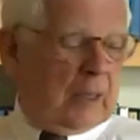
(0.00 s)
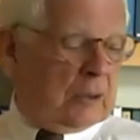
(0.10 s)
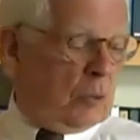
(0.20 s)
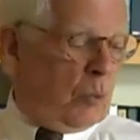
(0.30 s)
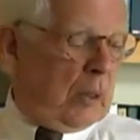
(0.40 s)

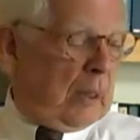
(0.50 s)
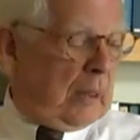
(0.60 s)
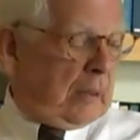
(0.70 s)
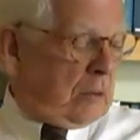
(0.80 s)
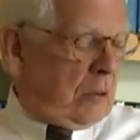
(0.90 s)
And so what
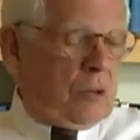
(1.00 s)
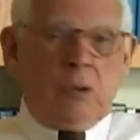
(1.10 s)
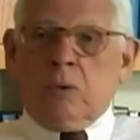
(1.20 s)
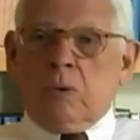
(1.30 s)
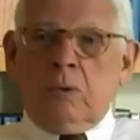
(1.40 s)
I'd like to
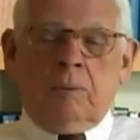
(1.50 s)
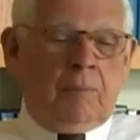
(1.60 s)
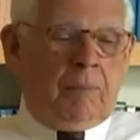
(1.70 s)
do,